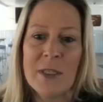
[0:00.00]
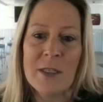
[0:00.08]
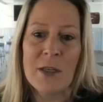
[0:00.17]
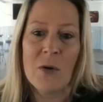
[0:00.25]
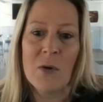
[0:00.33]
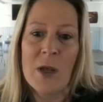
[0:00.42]

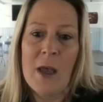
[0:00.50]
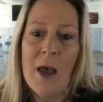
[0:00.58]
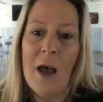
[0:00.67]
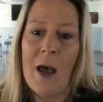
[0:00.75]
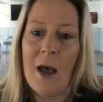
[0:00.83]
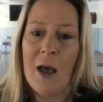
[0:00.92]
So
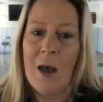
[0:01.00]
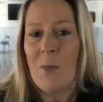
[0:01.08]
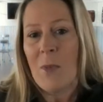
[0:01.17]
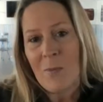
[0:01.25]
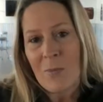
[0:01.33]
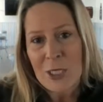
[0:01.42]

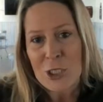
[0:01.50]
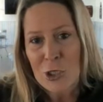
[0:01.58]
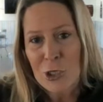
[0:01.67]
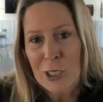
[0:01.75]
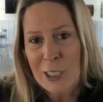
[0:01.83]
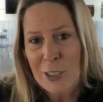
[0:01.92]
be
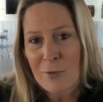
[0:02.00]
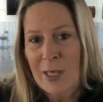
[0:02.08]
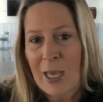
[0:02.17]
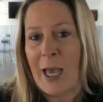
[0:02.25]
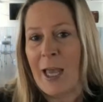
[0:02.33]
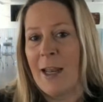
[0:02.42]
sure to do
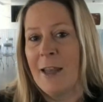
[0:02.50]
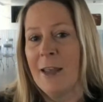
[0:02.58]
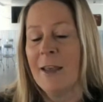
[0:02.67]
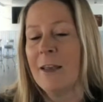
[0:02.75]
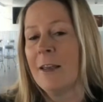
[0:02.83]
that.